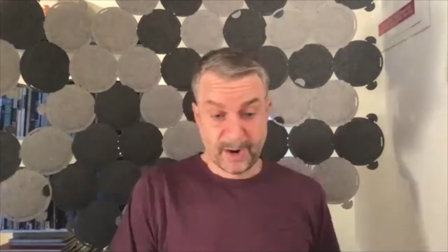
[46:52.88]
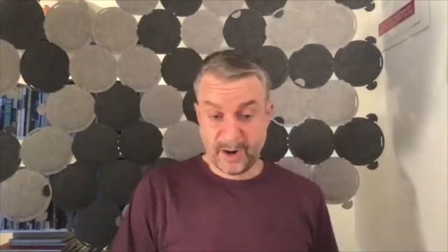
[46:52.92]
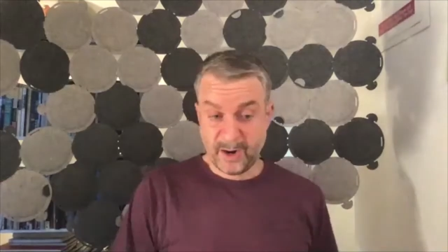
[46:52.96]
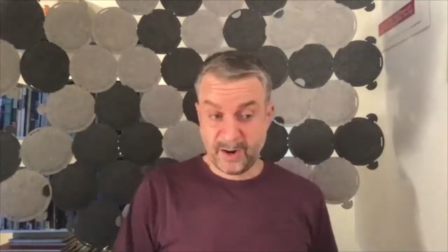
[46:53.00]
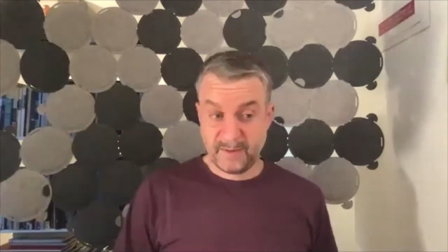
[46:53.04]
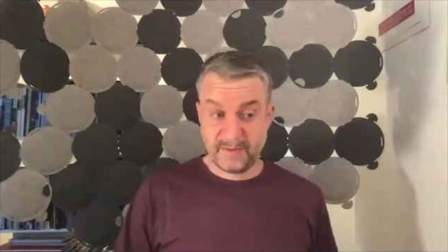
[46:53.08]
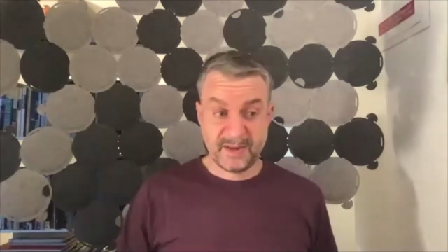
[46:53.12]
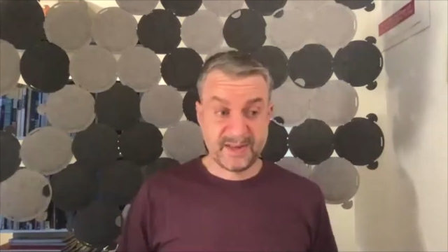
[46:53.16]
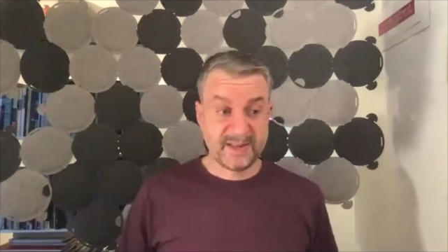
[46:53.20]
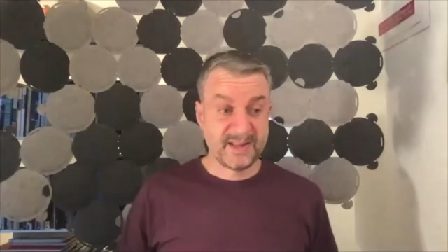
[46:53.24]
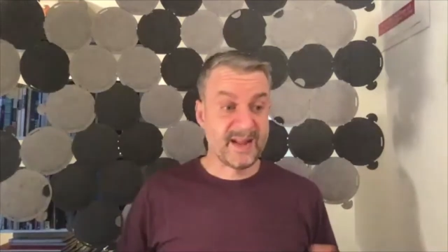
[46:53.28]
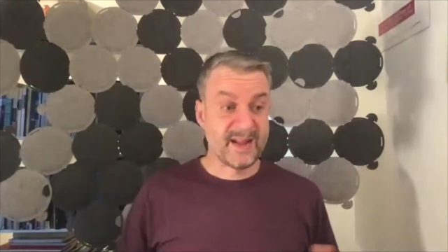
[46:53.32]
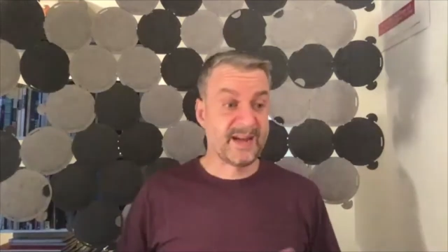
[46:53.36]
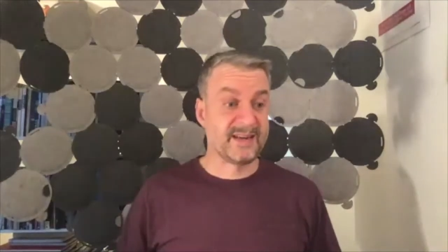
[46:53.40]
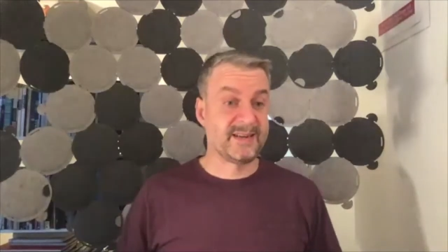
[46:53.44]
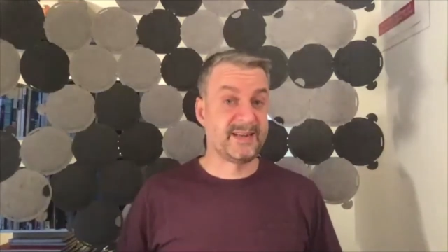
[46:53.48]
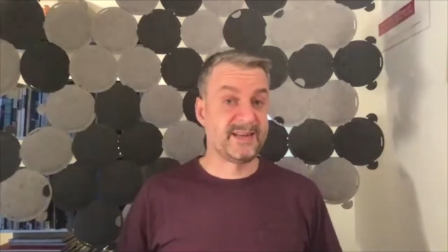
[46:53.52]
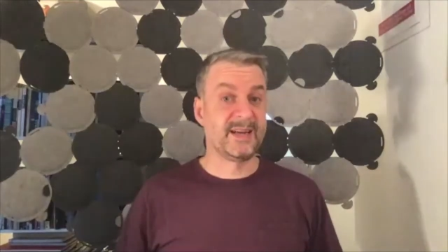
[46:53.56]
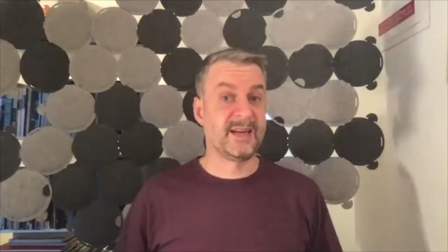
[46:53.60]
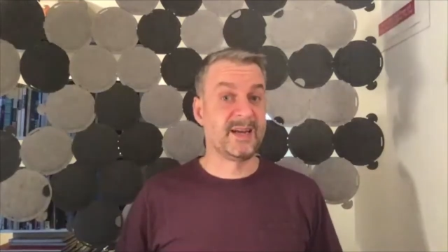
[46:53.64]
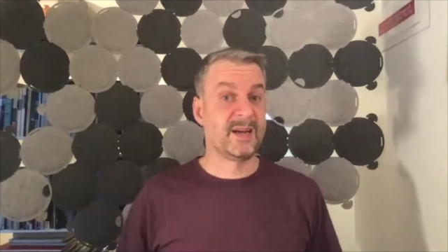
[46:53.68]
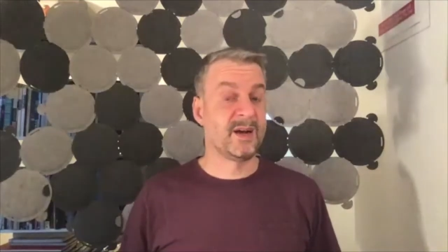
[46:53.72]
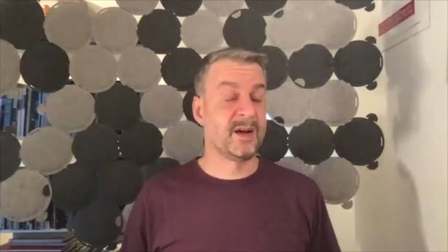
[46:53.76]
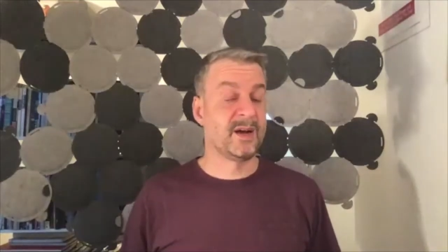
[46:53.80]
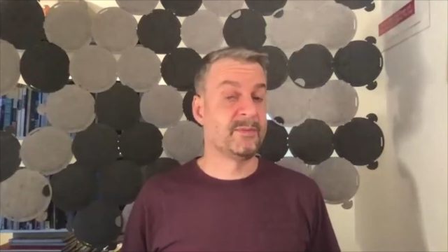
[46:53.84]
of it's not
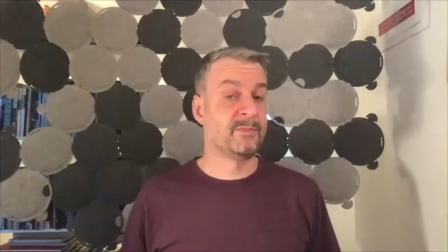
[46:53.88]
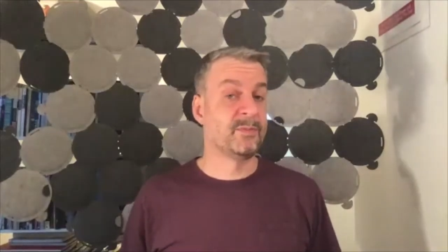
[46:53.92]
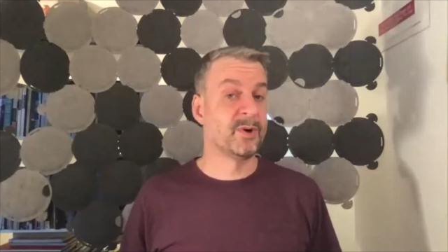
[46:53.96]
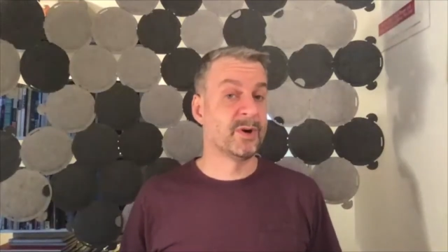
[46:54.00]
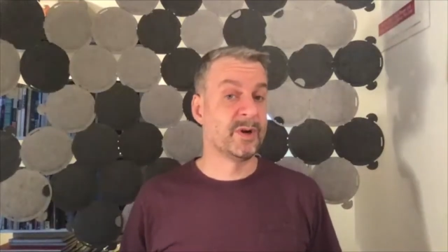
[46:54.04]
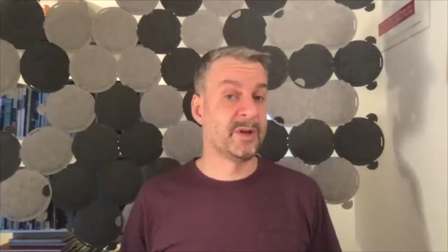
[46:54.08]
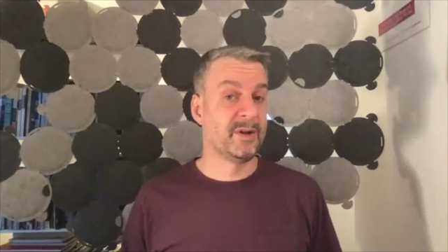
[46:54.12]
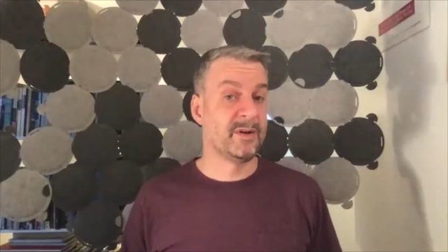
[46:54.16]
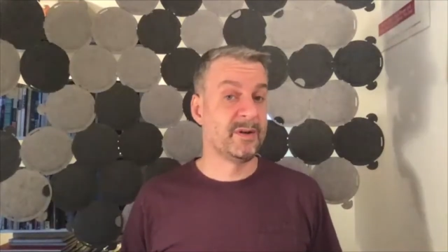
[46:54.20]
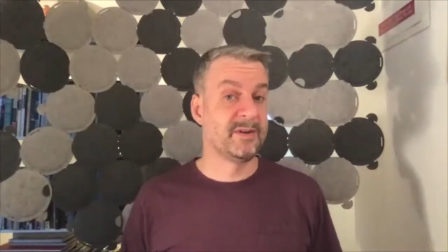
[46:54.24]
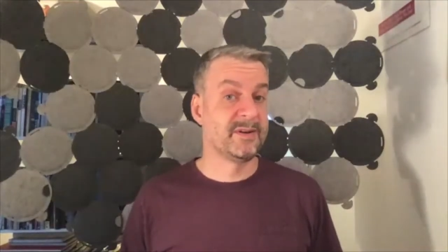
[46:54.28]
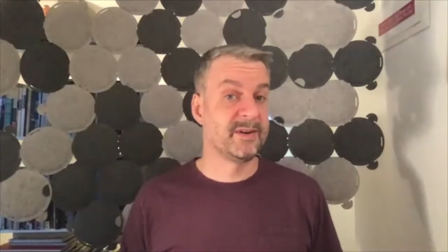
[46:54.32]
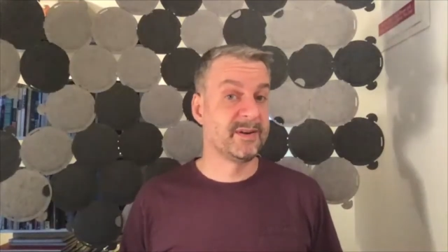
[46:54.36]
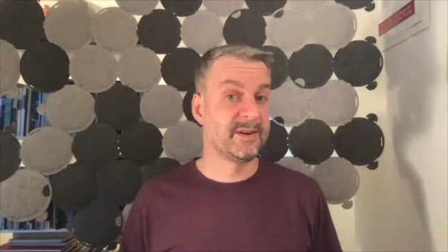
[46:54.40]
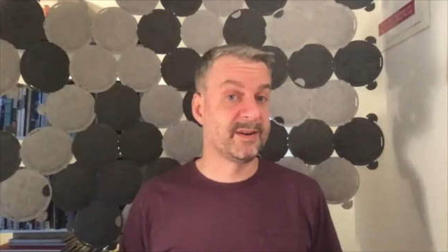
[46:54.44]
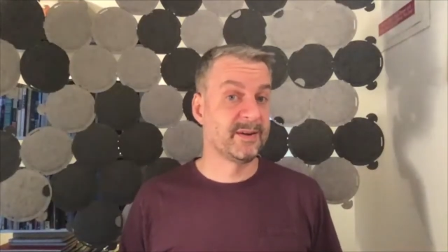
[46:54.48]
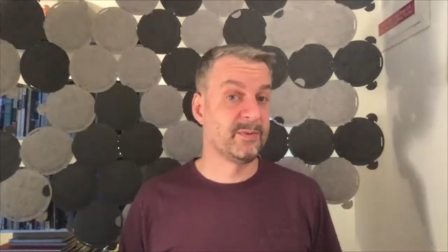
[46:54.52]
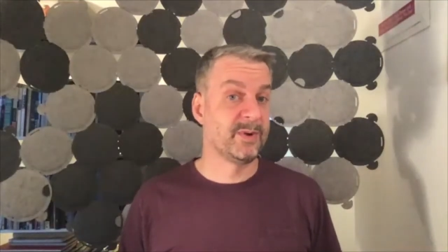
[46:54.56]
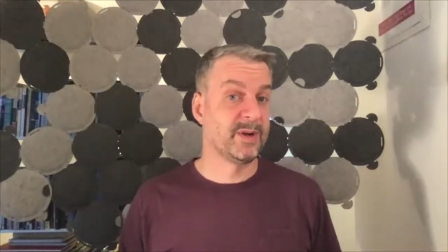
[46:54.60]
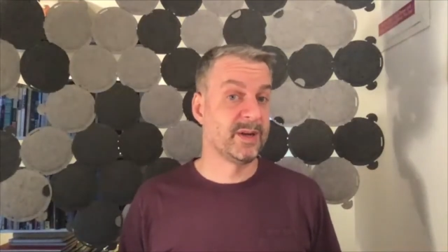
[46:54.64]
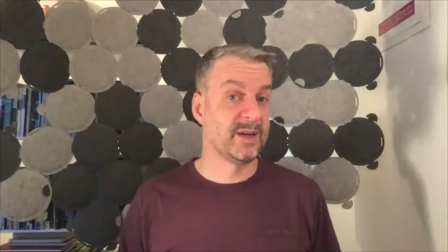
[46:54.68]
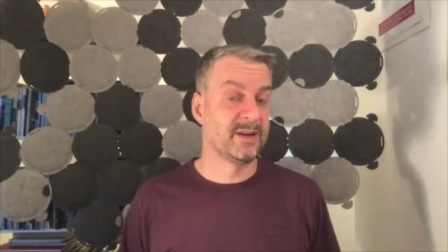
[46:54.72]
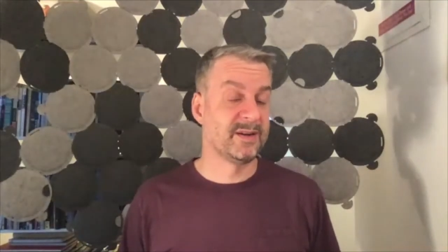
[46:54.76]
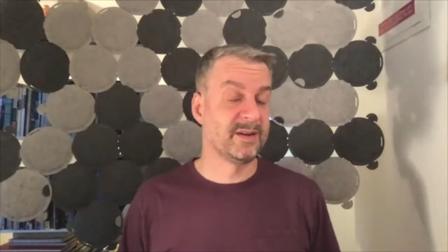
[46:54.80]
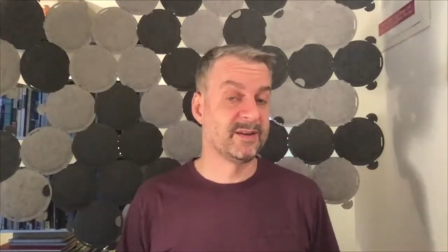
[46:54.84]
taking on more users than
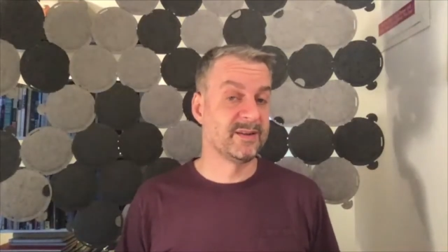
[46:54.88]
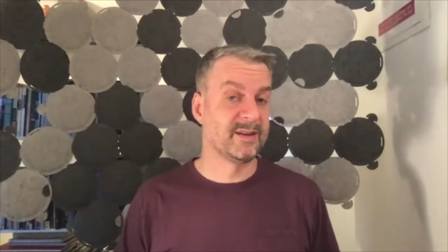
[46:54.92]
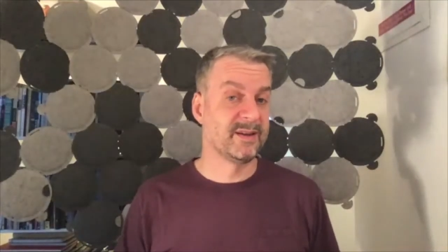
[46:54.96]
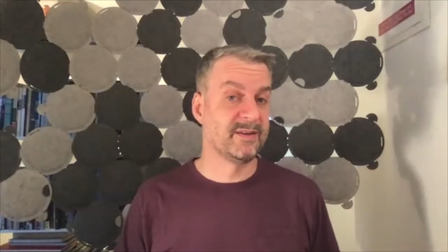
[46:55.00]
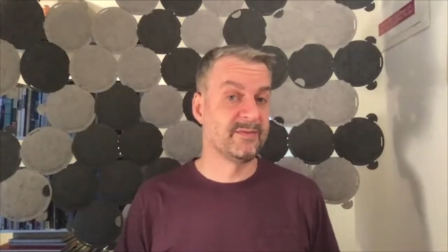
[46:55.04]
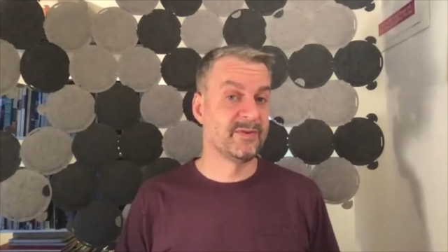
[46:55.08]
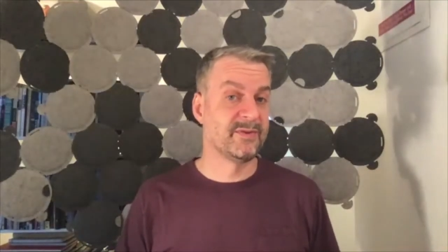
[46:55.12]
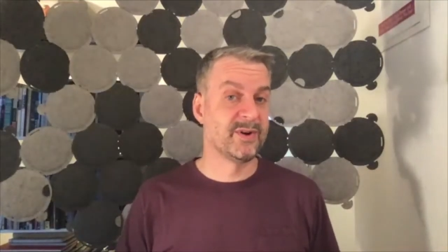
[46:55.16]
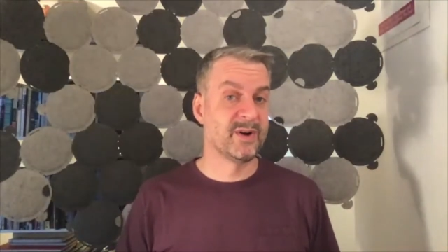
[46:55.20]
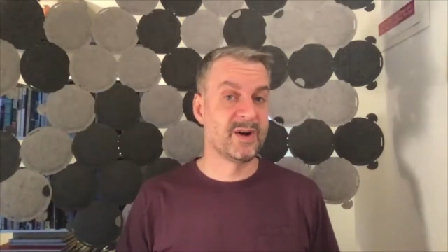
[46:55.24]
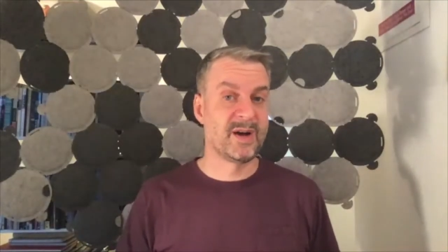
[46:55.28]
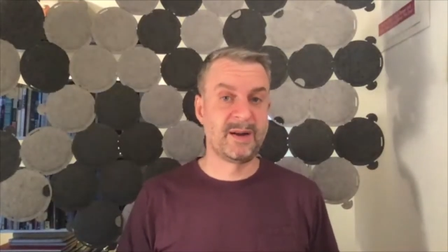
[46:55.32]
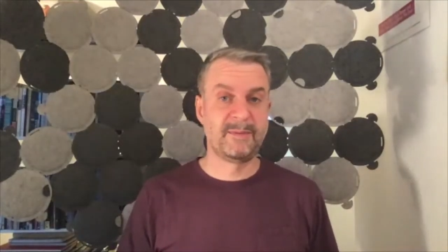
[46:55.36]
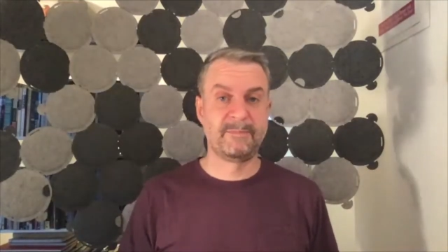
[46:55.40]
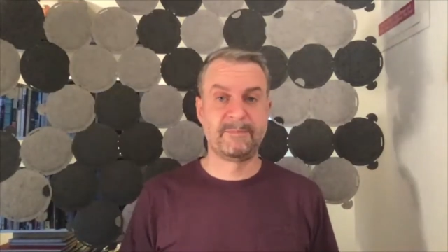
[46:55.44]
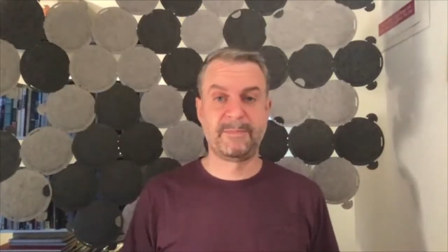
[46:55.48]
we can deliver on,